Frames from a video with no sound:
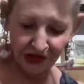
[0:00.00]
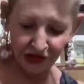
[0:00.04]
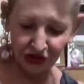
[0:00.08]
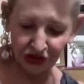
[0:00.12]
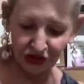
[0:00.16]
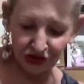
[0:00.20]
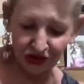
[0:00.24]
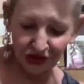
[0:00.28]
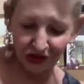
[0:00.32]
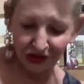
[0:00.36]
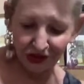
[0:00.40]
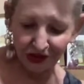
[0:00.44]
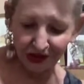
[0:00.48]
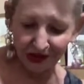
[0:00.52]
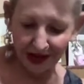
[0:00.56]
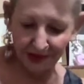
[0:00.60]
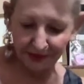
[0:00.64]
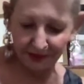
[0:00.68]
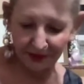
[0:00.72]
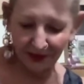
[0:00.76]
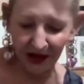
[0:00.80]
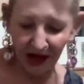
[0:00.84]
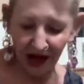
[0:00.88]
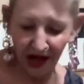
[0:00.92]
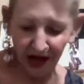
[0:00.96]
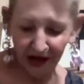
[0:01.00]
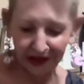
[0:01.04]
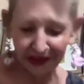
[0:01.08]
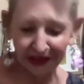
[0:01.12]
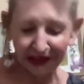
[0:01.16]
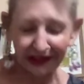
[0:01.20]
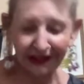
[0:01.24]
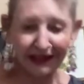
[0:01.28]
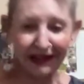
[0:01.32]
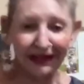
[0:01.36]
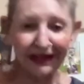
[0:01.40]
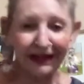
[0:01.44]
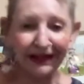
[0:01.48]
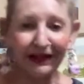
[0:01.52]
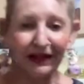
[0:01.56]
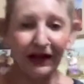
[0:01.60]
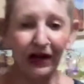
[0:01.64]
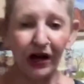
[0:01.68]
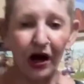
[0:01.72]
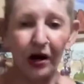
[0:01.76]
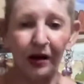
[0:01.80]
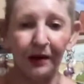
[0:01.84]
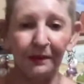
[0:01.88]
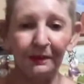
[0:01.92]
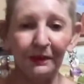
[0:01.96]
Just look up Ganga
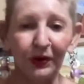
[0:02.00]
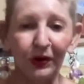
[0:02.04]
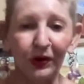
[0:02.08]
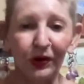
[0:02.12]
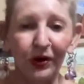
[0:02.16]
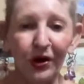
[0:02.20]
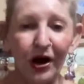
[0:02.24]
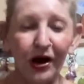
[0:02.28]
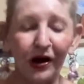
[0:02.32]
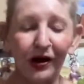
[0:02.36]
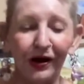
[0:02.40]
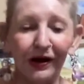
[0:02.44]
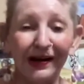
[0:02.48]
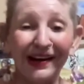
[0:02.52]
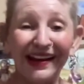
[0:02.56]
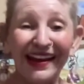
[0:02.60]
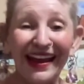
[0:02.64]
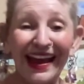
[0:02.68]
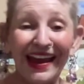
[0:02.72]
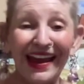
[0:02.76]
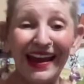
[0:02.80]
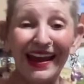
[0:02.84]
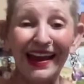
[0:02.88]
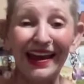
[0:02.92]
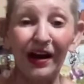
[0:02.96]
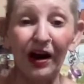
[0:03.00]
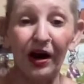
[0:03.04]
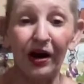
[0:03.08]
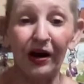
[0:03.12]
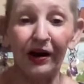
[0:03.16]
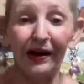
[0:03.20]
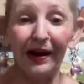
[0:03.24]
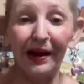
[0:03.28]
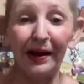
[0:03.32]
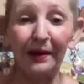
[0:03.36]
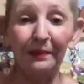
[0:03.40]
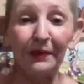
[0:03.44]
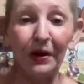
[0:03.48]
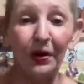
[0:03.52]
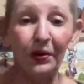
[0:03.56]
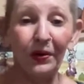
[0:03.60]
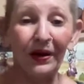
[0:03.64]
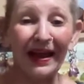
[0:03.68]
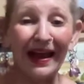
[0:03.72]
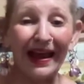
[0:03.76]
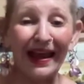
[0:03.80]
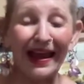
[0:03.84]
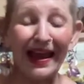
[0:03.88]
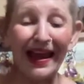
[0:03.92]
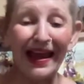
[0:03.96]
Karmokar,
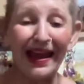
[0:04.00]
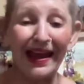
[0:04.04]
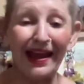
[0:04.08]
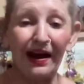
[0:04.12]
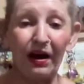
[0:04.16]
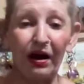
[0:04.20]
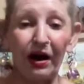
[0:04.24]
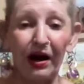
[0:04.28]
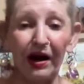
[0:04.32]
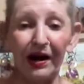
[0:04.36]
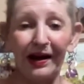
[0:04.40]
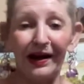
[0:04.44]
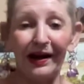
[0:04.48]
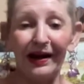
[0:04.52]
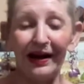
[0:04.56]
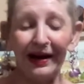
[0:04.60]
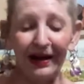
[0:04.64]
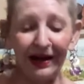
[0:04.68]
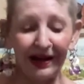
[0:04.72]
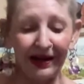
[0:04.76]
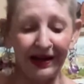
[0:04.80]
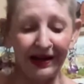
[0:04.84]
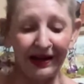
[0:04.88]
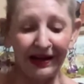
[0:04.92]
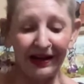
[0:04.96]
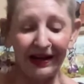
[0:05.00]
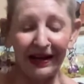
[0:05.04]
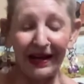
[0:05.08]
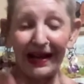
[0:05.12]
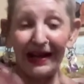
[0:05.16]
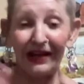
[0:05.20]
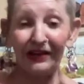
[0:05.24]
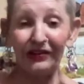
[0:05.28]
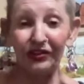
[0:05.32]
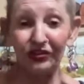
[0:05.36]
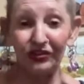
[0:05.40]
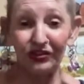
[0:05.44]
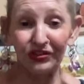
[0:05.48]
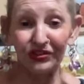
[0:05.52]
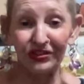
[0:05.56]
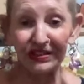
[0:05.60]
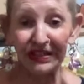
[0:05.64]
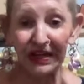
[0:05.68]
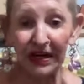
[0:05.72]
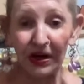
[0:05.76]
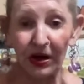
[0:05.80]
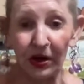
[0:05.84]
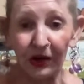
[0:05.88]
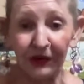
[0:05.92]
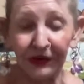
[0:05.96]
K-A-R-M-O-K-A-R and you'll
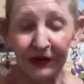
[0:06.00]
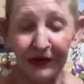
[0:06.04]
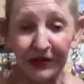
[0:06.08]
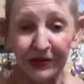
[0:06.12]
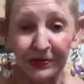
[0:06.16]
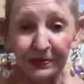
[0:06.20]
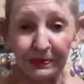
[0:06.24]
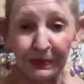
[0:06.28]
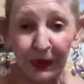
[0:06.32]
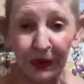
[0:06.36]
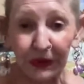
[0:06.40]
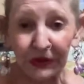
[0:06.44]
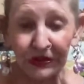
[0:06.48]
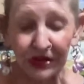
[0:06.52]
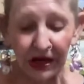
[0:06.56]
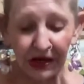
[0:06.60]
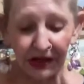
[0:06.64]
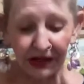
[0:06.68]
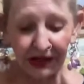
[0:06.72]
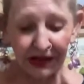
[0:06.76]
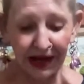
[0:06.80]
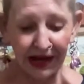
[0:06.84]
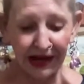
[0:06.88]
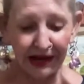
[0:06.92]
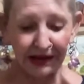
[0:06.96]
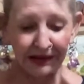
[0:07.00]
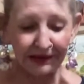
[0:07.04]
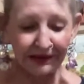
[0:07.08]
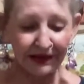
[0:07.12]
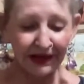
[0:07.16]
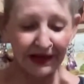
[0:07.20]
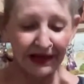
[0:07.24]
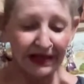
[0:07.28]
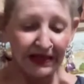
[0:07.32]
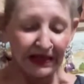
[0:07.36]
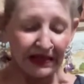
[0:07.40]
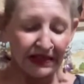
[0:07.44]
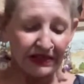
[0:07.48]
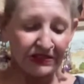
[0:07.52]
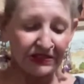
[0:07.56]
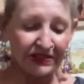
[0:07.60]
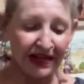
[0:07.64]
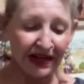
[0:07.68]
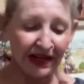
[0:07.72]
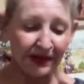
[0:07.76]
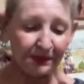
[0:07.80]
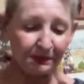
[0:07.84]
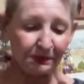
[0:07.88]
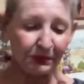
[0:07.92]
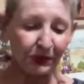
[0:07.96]
see all these books online.
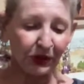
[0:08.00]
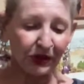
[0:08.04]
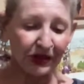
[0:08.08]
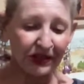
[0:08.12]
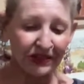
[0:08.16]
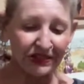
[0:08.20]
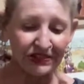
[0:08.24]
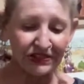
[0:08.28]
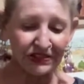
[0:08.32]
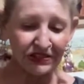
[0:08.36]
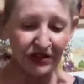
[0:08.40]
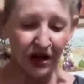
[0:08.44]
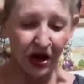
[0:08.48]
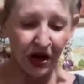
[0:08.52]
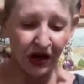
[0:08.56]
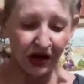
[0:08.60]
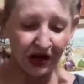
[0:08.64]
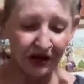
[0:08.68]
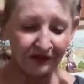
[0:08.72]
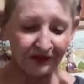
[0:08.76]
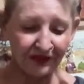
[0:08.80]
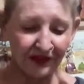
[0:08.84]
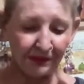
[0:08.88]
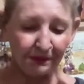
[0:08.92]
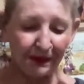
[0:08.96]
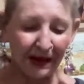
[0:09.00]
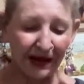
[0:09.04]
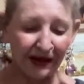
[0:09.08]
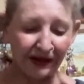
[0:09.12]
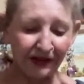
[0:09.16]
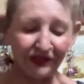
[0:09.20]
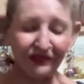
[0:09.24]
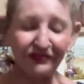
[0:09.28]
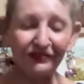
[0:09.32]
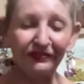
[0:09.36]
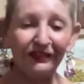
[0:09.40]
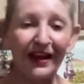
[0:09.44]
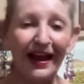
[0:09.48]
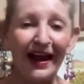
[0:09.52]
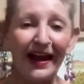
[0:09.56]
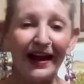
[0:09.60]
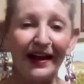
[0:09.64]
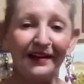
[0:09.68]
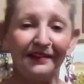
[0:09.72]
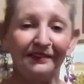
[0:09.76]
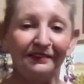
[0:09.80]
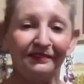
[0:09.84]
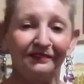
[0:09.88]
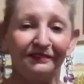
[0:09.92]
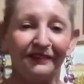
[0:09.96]
Second book is Song of the
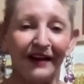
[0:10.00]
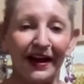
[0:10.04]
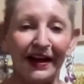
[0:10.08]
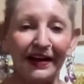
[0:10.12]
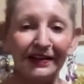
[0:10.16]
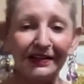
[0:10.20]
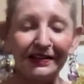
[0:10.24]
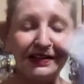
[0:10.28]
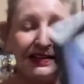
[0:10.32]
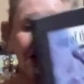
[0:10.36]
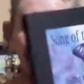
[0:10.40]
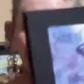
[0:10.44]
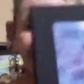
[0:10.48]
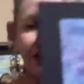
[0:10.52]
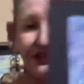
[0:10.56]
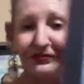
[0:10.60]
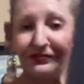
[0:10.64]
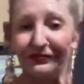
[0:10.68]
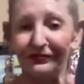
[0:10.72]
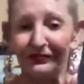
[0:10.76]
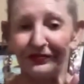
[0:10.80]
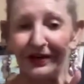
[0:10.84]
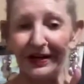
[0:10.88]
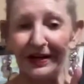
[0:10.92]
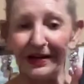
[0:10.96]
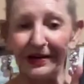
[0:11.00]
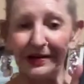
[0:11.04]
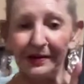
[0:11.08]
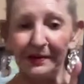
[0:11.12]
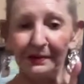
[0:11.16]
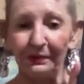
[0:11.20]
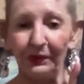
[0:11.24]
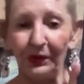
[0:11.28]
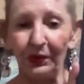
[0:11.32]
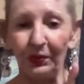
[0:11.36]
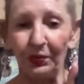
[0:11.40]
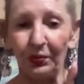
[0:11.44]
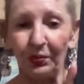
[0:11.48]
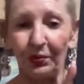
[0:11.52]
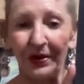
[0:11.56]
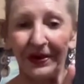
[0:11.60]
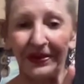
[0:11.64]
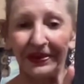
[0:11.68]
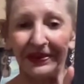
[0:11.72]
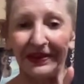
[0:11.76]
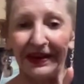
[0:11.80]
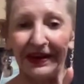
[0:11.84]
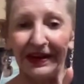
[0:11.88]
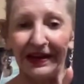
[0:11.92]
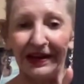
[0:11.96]
Butterfly Finding the Freedom
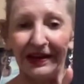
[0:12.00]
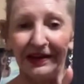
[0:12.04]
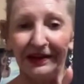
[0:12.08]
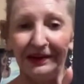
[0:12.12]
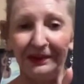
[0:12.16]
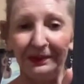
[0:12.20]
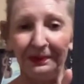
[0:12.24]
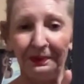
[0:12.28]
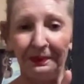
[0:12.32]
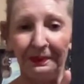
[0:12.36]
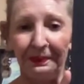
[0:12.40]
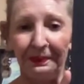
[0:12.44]
Within.